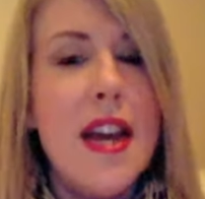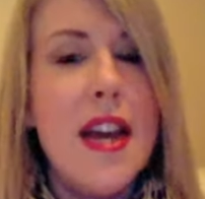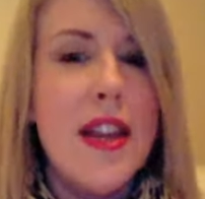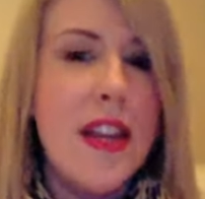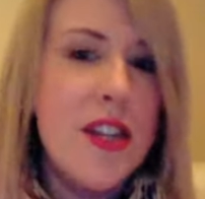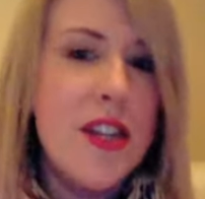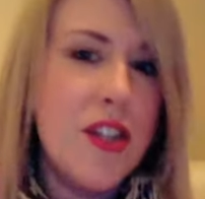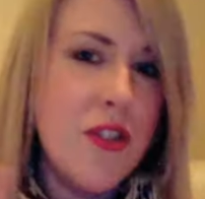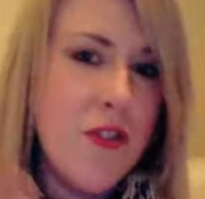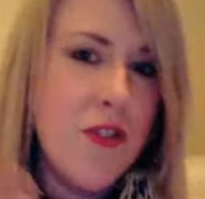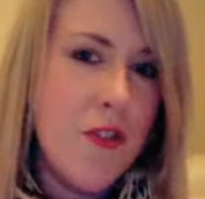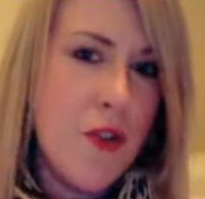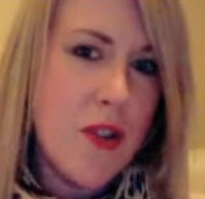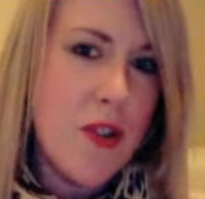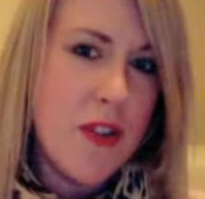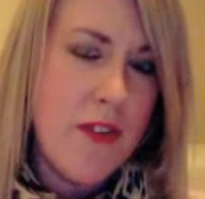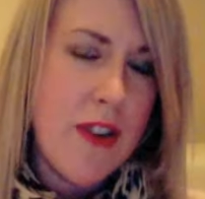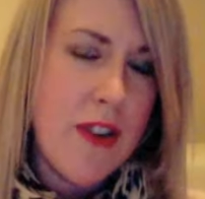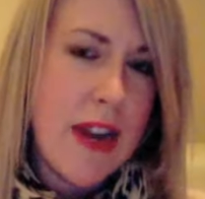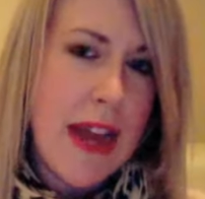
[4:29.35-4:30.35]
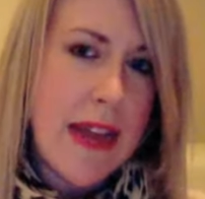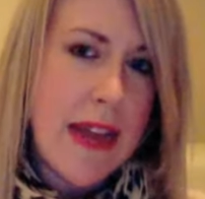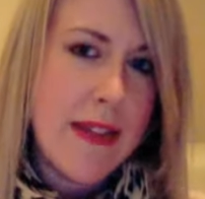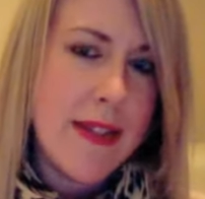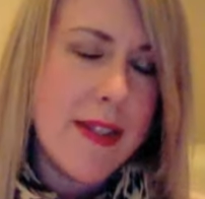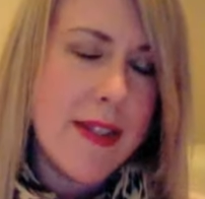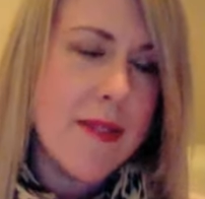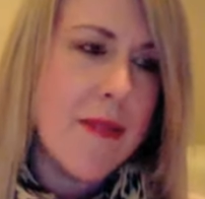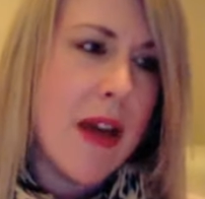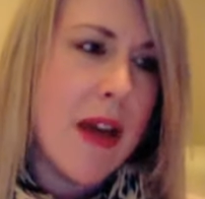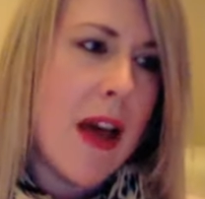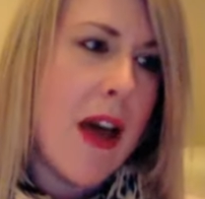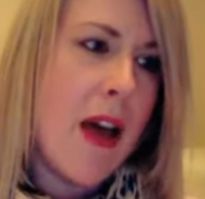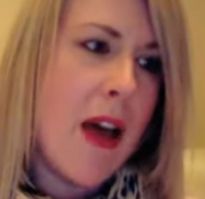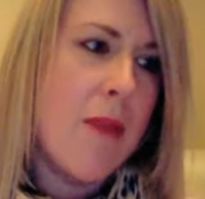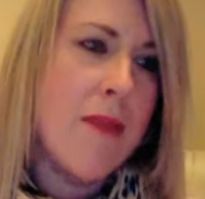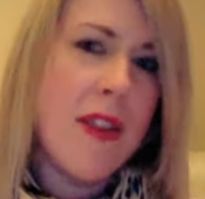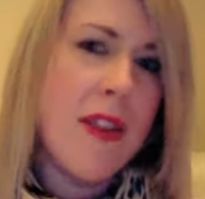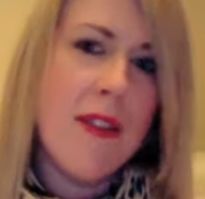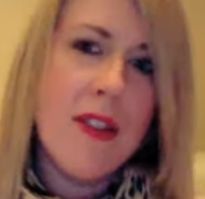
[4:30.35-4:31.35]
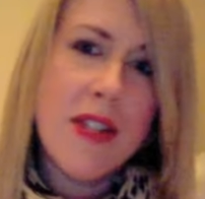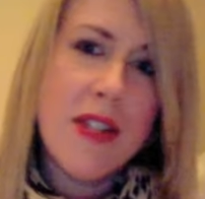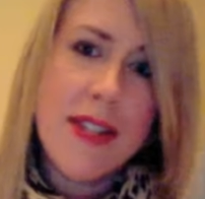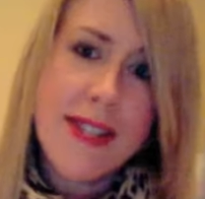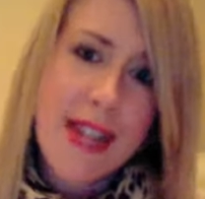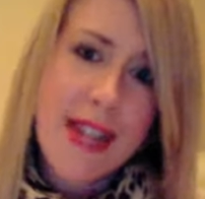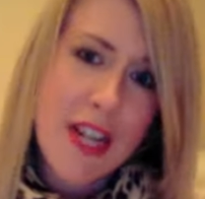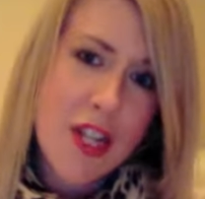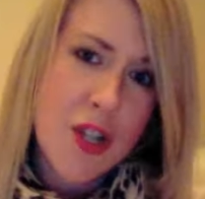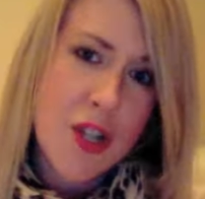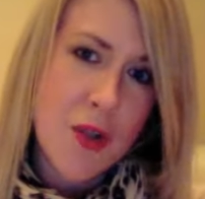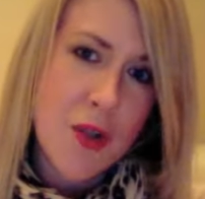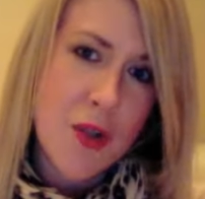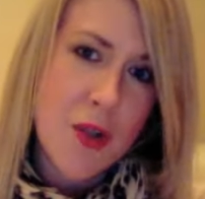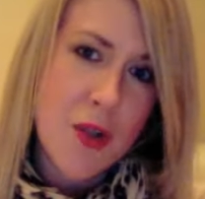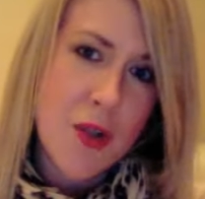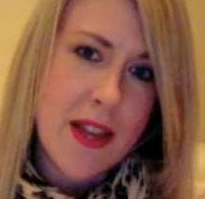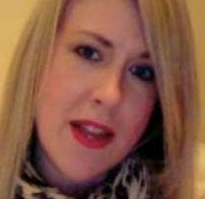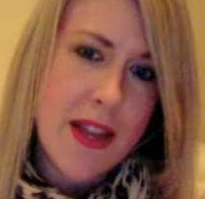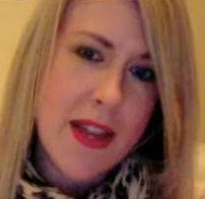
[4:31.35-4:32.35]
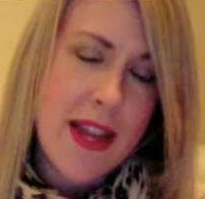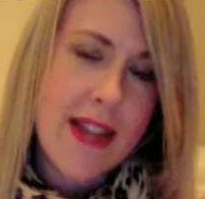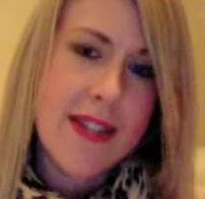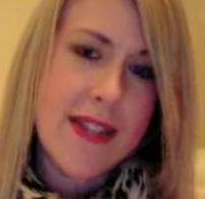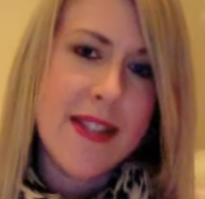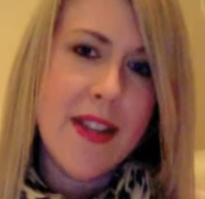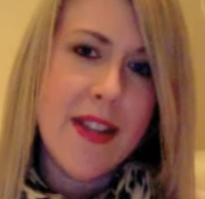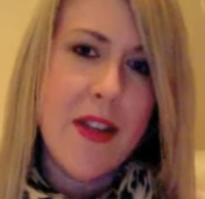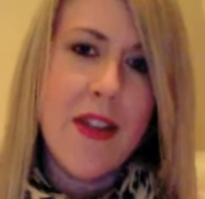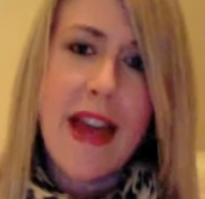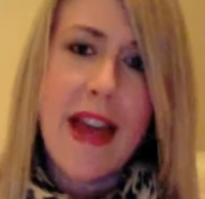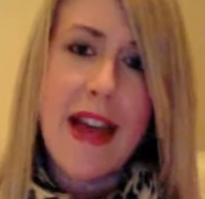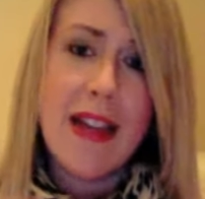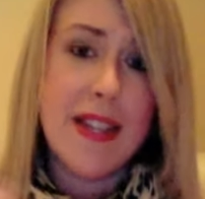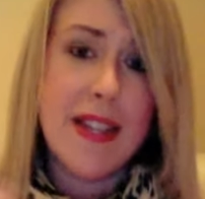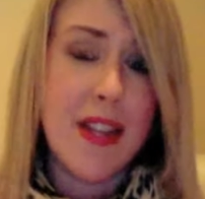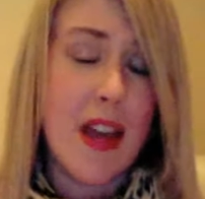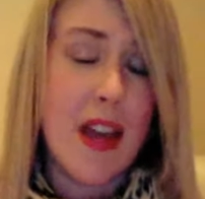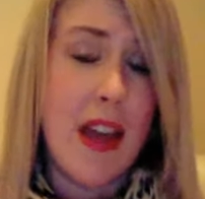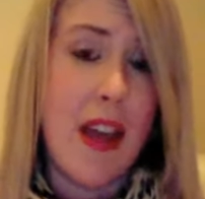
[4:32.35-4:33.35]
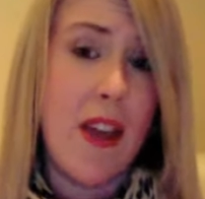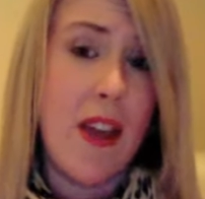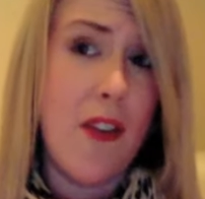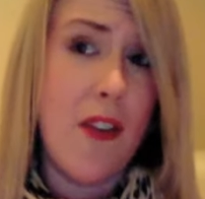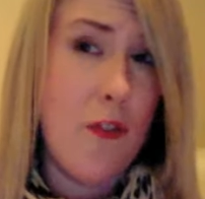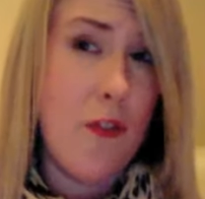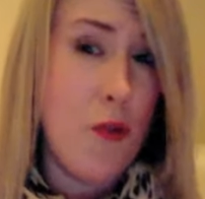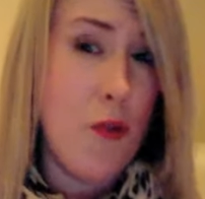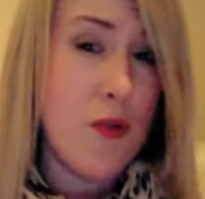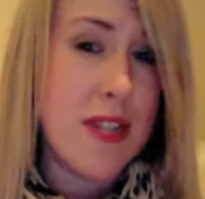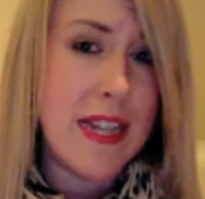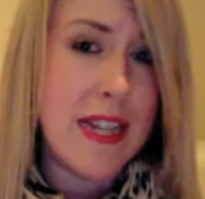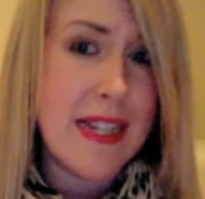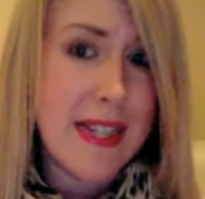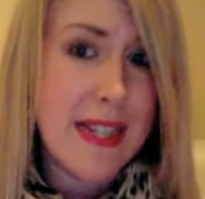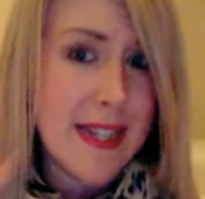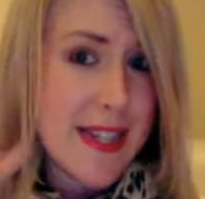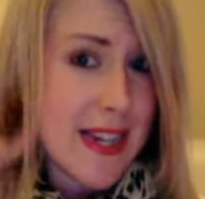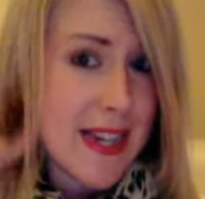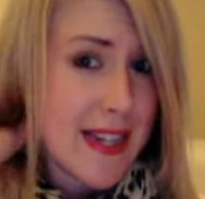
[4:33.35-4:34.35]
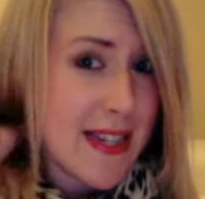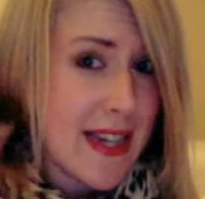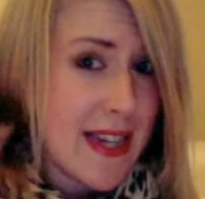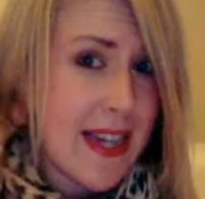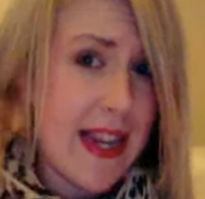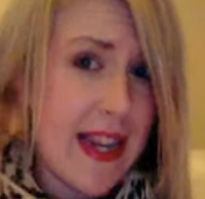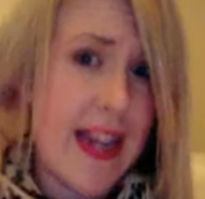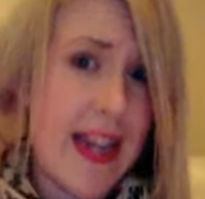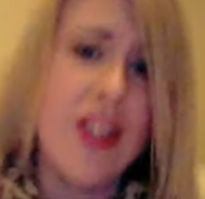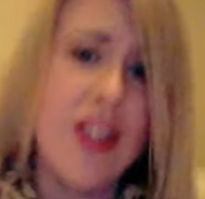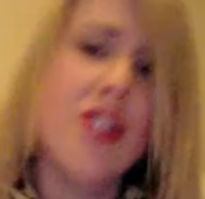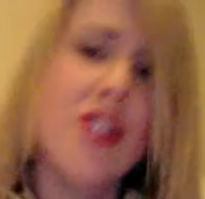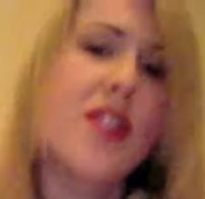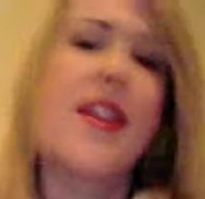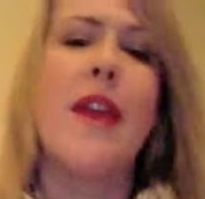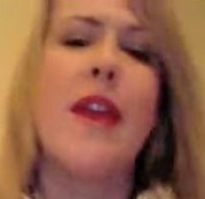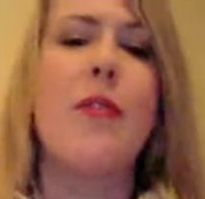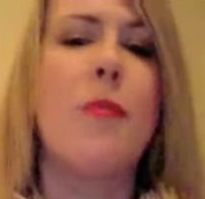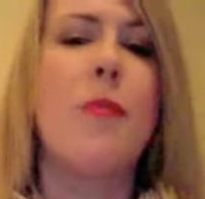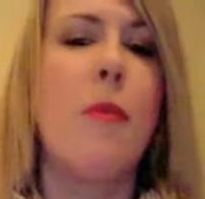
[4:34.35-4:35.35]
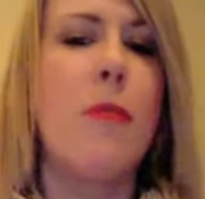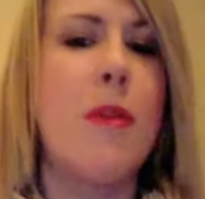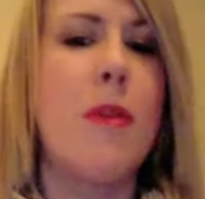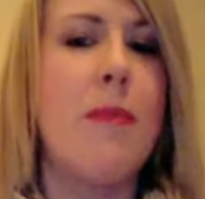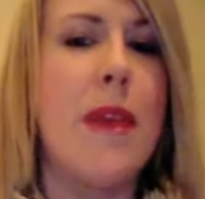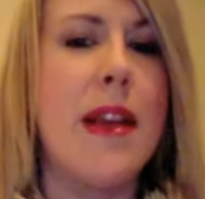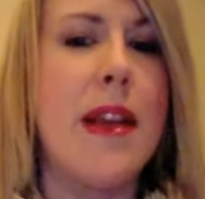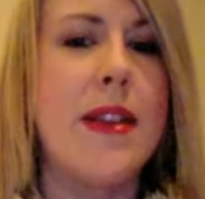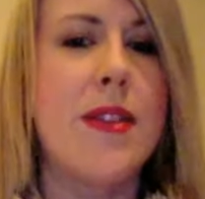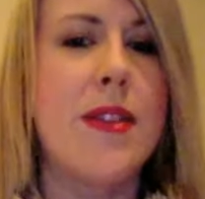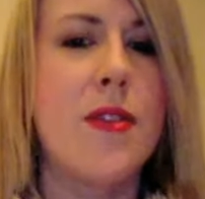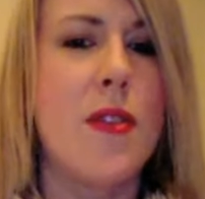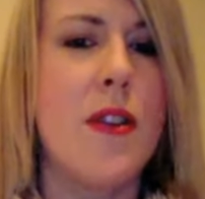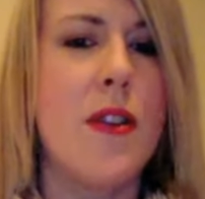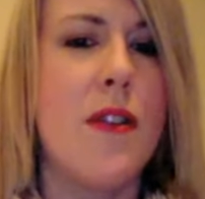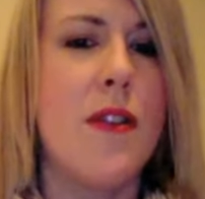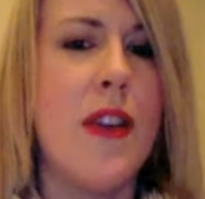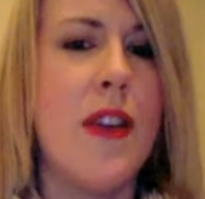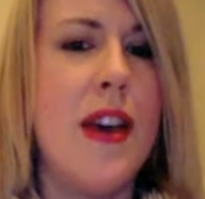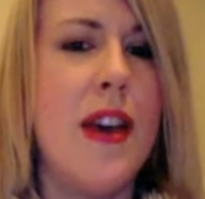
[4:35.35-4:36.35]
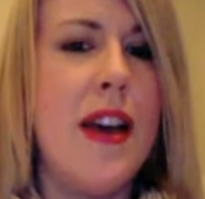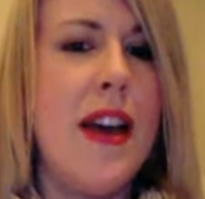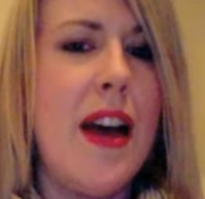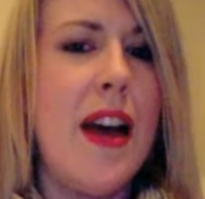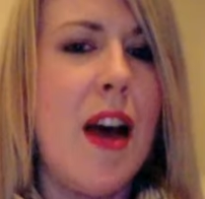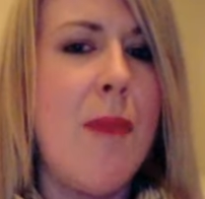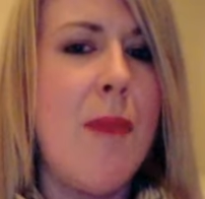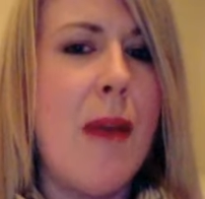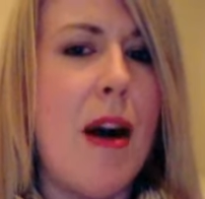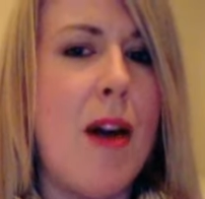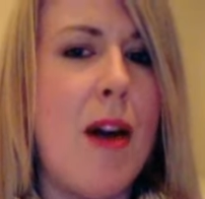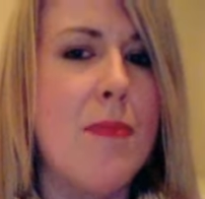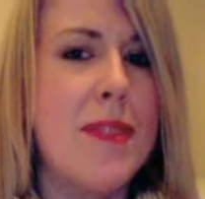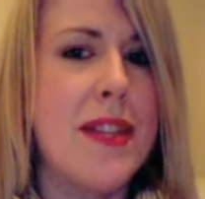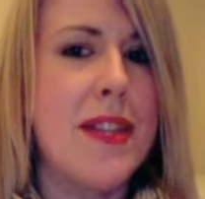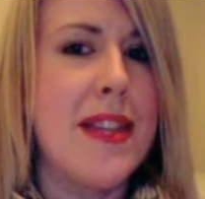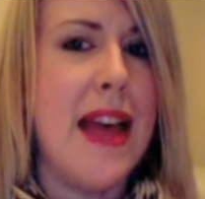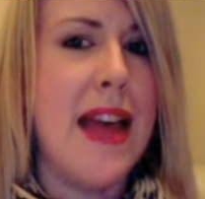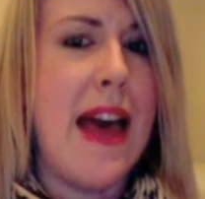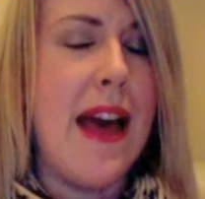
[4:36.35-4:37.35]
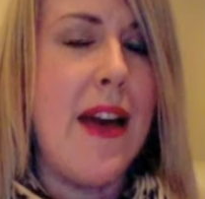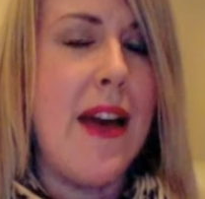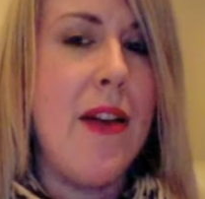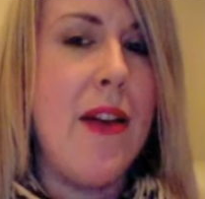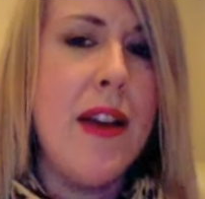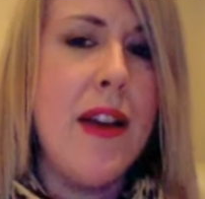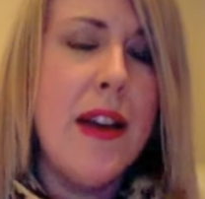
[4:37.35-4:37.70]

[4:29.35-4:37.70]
They do 4 different lengths. There is a set shorter than this, so there's a 14 to 16 inch, so that would probably be sort of about up to there.